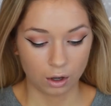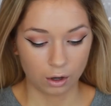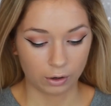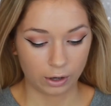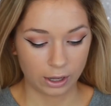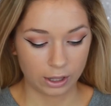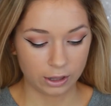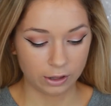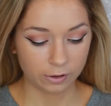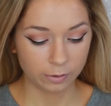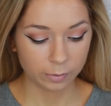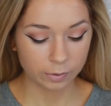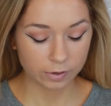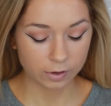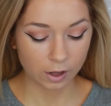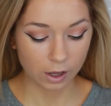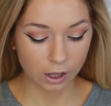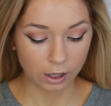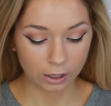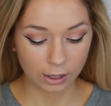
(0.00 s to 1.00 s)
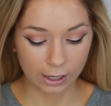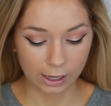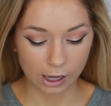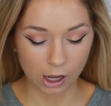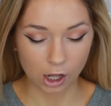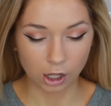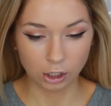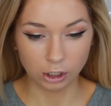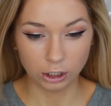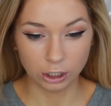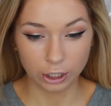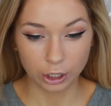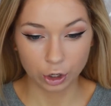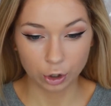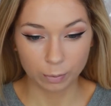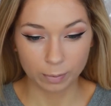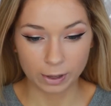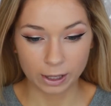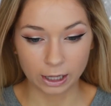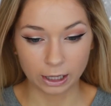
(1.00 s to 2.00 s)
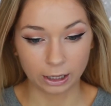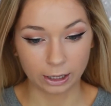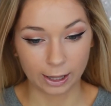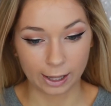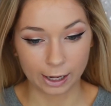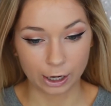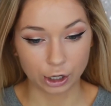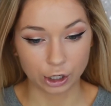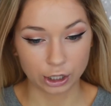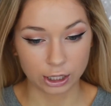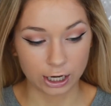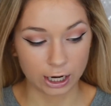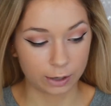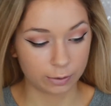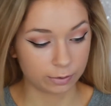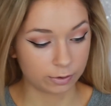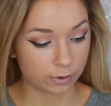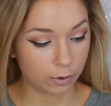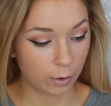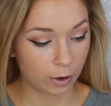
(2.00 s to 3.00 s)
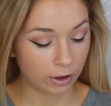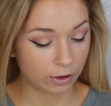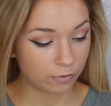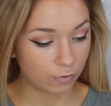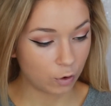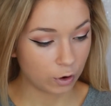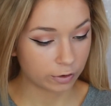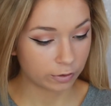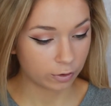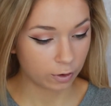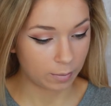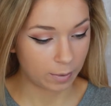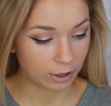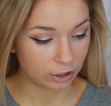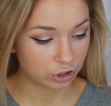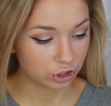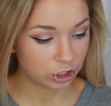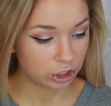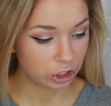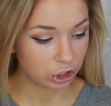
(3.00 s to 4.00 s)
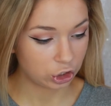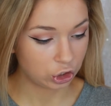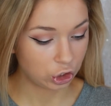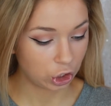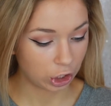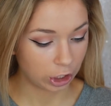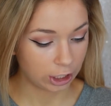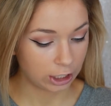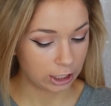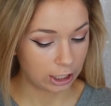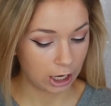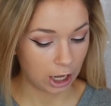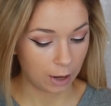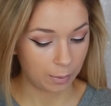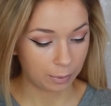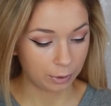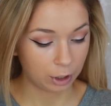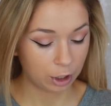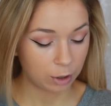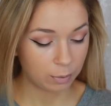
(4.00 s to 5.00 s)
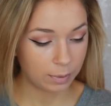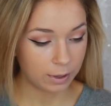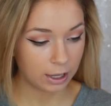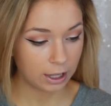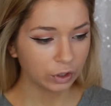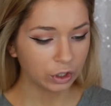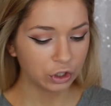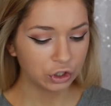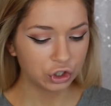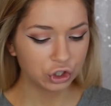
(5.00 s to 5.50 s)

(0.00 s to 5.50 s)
Okay, this was a little bit lighter than I was going for, so I'm actually going to darken it up a little bit.